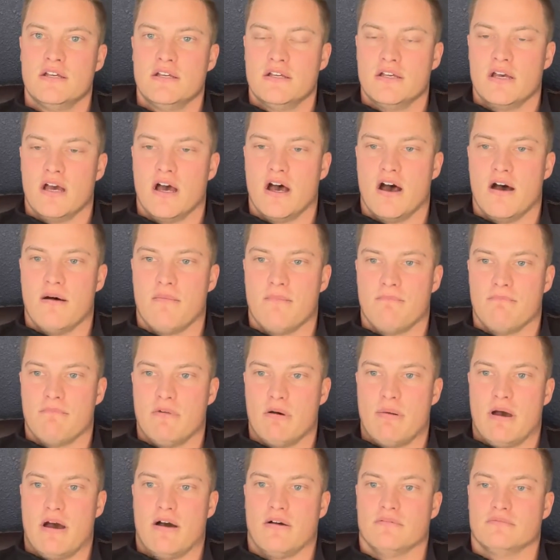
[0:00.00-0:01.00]

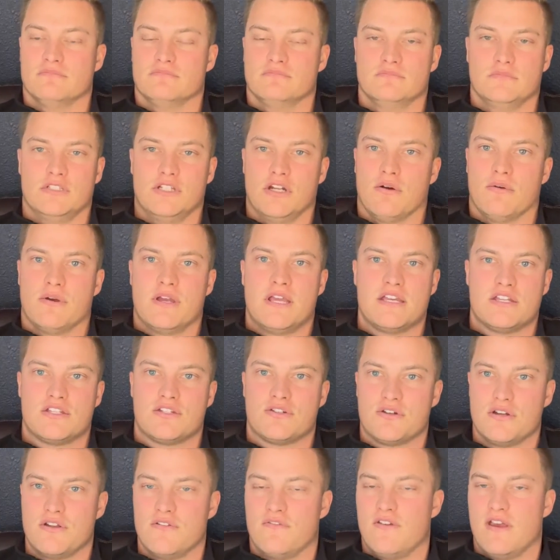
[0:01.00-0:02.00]
about,
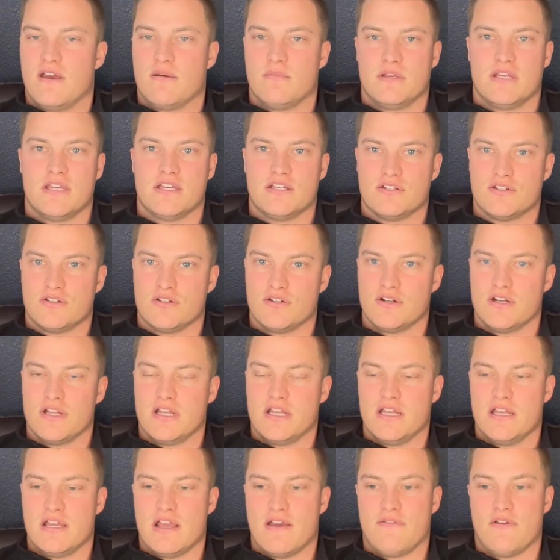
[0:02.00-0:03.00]
history, family
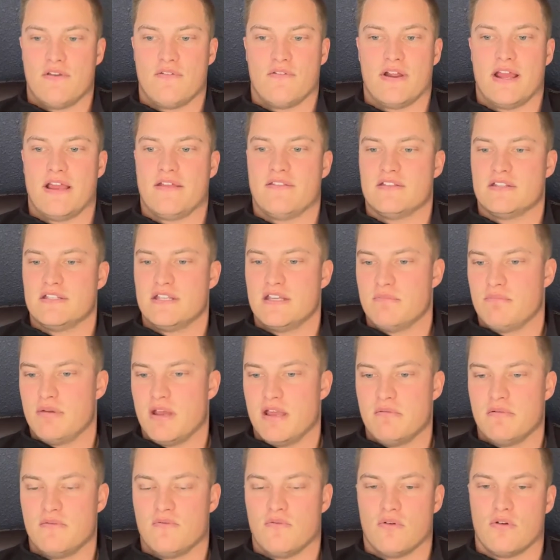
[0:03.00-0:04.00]
history, have they ever had this hip
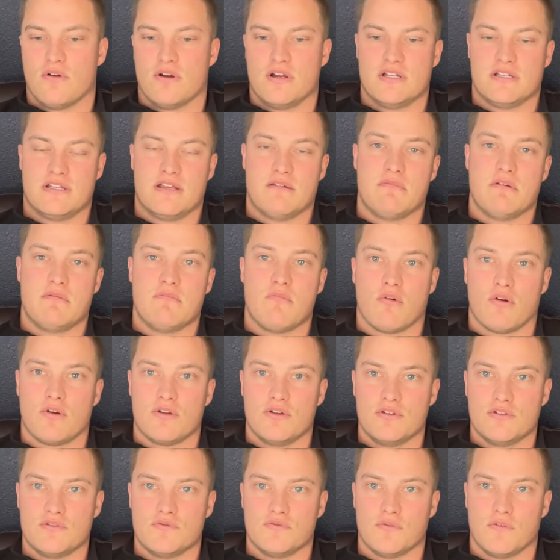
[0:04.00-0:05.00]
pain before, it can be more
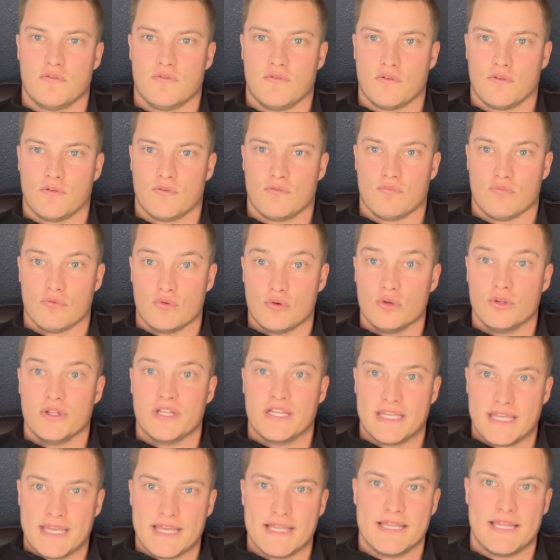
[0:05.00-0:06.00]
useful for
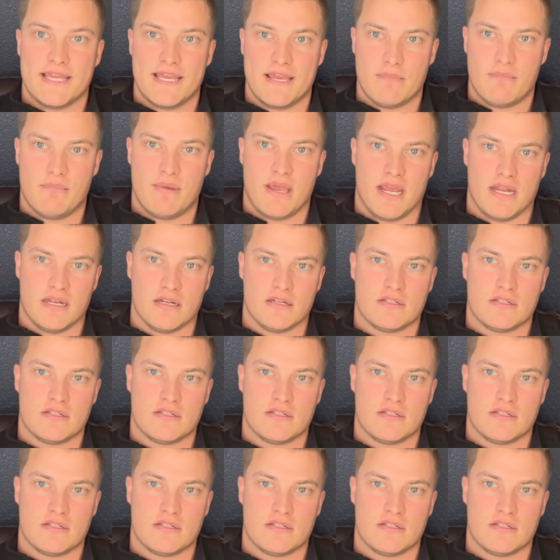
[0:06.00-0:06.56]
ruling in the hip pain.